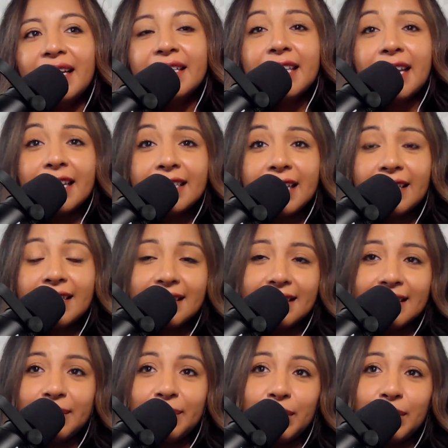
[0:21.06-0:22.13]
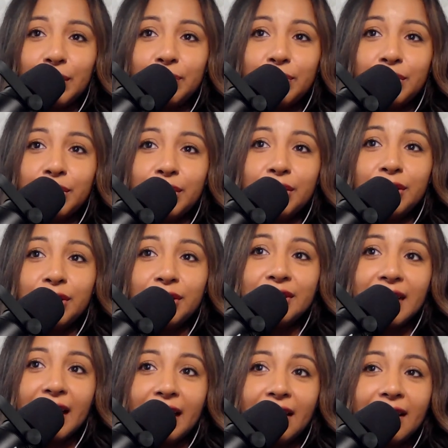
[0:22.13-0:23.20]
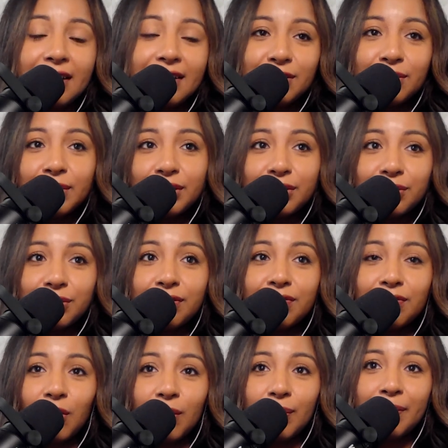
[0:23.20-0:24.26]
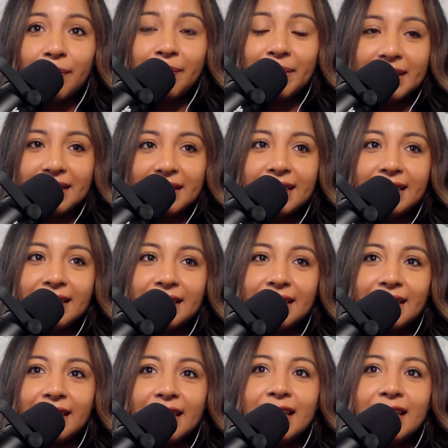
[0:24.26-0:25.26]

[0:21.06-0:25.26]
Today's guest is someone who turned her side hustle into a formal business.